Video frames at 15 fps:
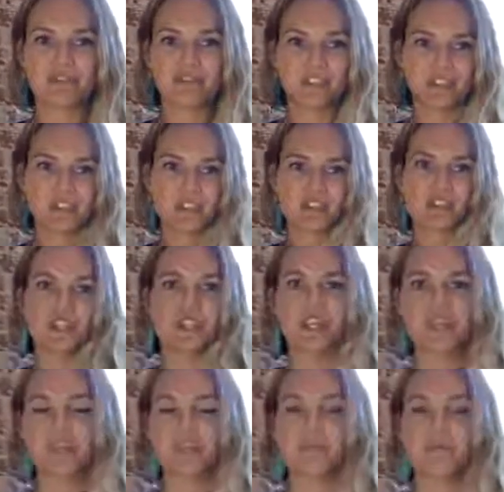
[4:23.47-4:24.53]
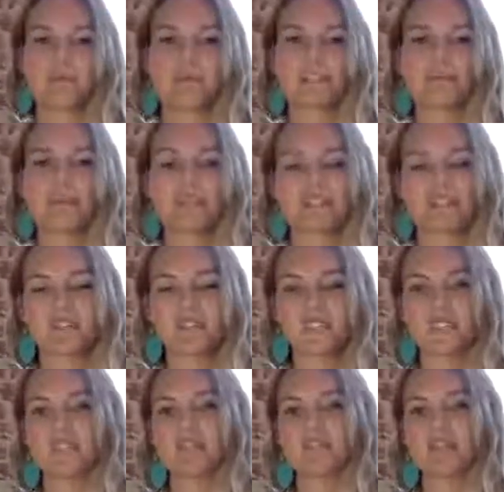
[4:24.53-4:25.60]
trick and the perspective
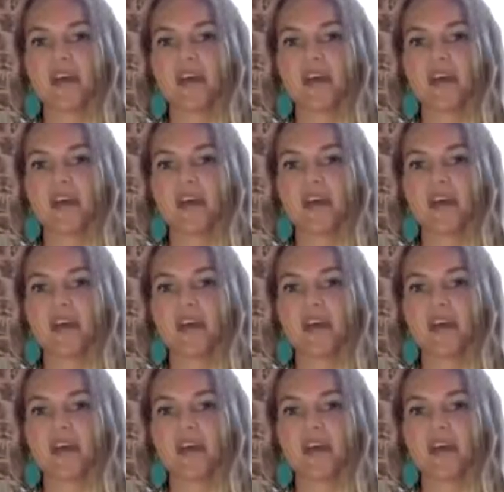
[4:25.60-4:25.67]
shift